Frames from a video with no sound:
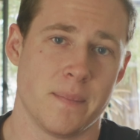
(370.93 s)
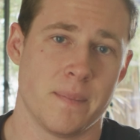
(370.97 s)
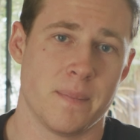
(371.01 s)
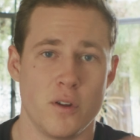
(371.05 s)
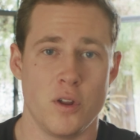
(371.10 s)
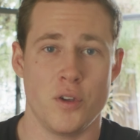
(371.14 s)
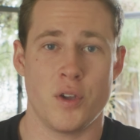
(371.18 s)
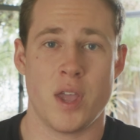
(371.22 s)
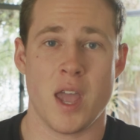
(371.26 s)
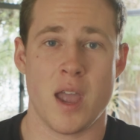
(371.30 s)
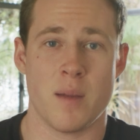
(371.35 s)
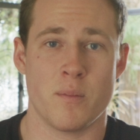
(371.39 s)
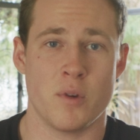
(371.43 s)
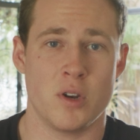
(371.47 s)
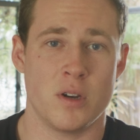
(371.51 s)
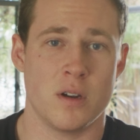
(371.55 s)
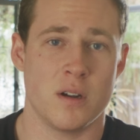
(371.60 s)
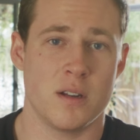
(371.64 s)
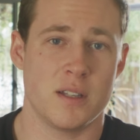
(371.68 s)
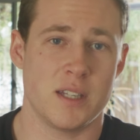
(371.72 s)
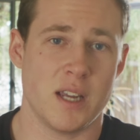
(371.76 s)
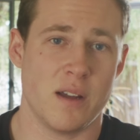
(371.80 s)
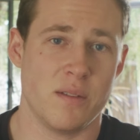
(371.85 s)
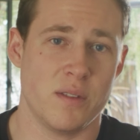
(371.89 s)
For you camera
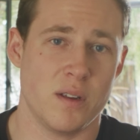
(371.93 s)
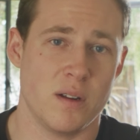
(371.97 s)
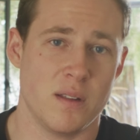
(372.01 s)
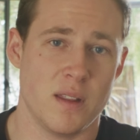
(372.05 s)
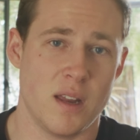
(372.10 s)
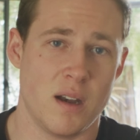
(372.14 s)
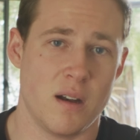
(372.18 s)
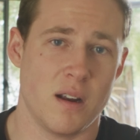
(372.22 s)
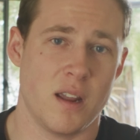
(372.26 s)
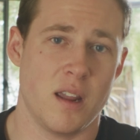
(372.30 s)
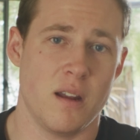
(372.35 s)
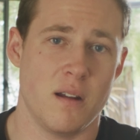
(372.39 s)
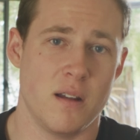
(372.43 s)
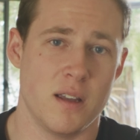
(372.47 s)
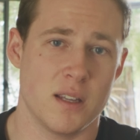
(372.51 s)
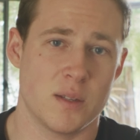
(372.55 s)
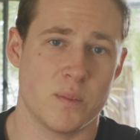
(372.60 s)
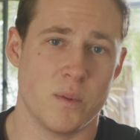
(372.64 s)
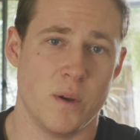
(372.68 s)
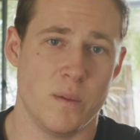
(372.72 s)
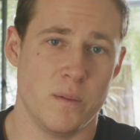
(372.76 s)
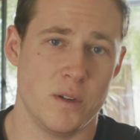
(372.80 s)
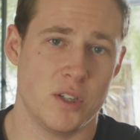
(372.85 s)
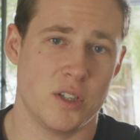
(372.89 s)
nerds out there that are
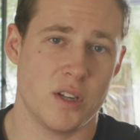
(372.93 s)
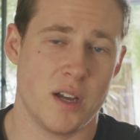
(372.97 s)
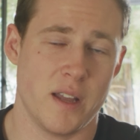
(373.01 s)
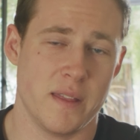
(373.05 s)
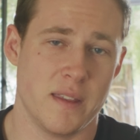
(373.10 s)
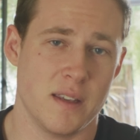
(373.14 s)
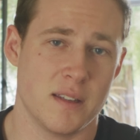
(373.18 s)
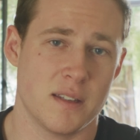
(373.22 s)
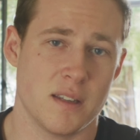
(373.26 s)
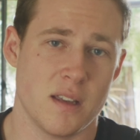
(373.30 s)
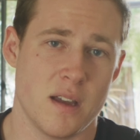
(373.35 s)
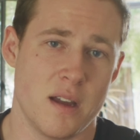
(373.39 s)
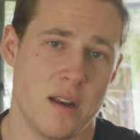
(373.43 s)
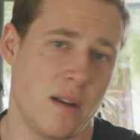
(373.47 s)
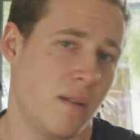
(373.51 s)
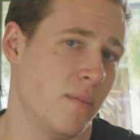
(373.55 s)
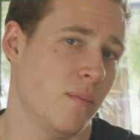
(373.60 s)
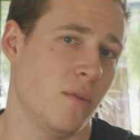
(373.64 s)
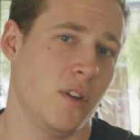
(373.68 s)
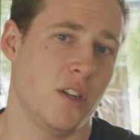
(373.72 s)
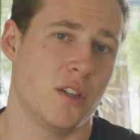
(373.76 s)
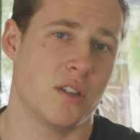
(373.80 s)
curious what we shot this on,